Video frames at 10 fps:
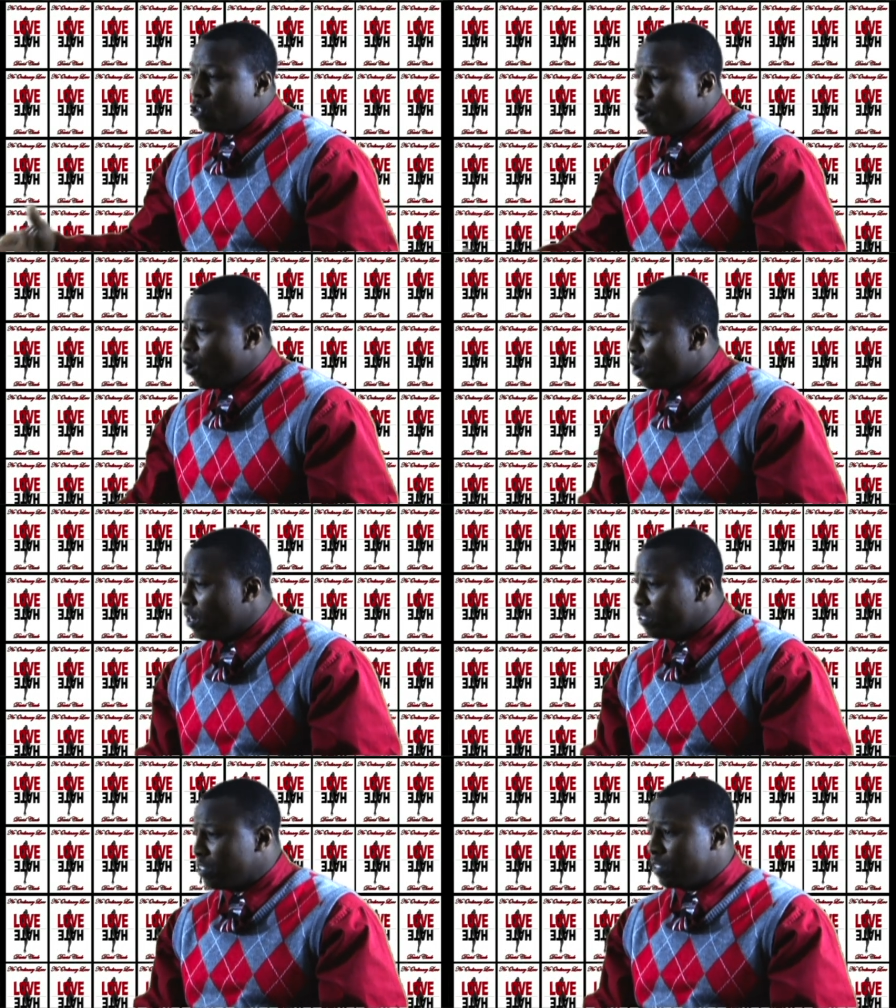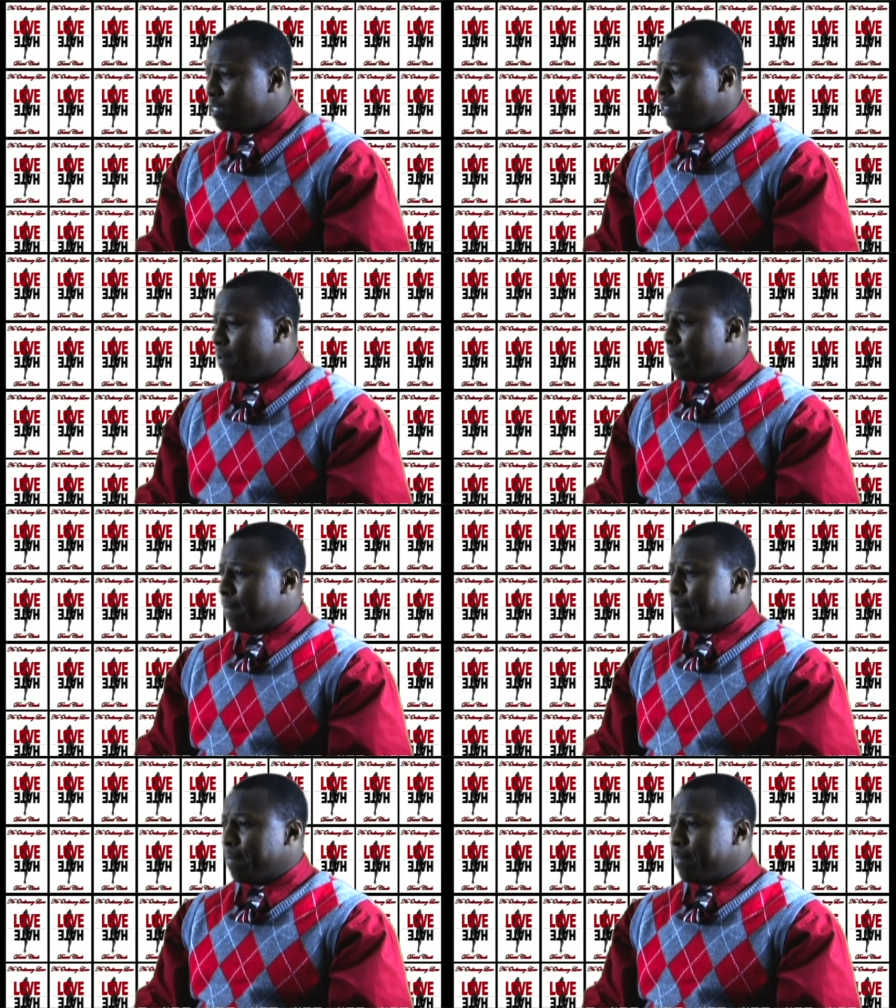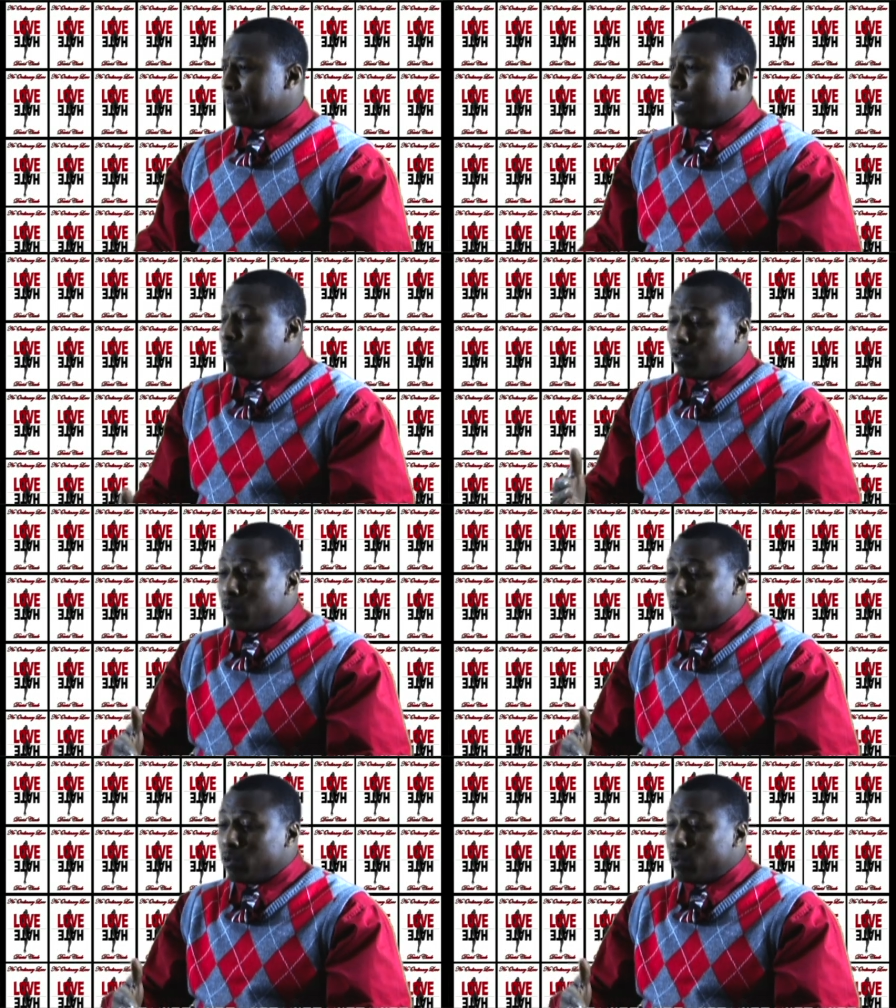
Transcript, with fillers: cars he would